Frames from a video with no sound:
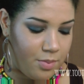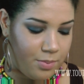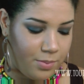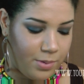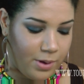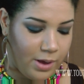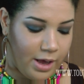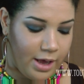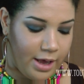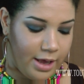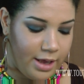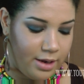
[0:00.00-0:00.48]

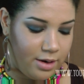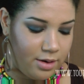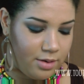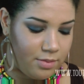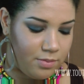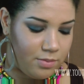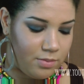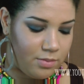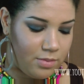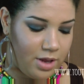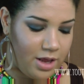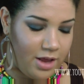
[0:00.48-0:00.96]

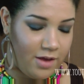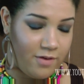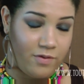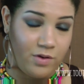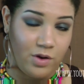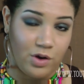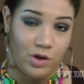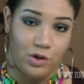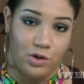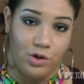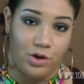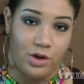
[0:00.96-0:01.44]
But if
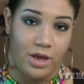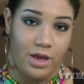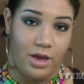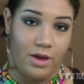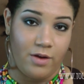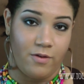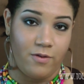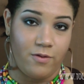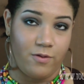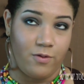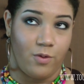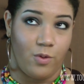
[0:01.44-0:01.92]
you're
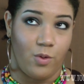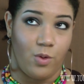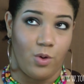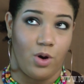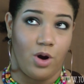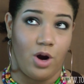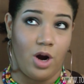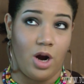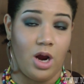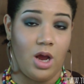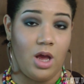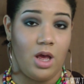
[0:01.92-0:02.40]
looking
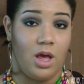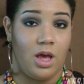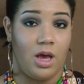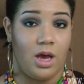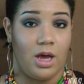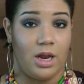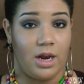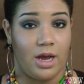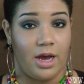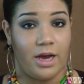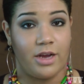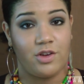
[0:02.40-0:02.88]
for
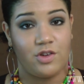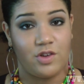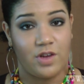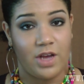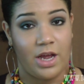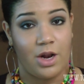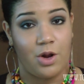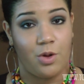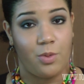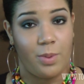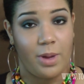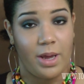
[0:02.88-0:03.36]
an
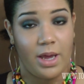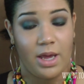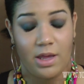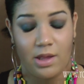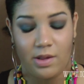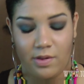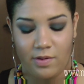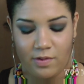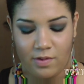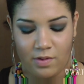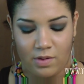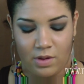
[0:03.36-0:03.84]
eyeshadow
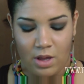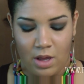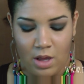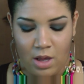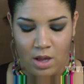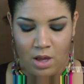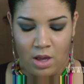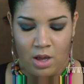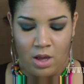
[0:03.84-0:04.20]
base,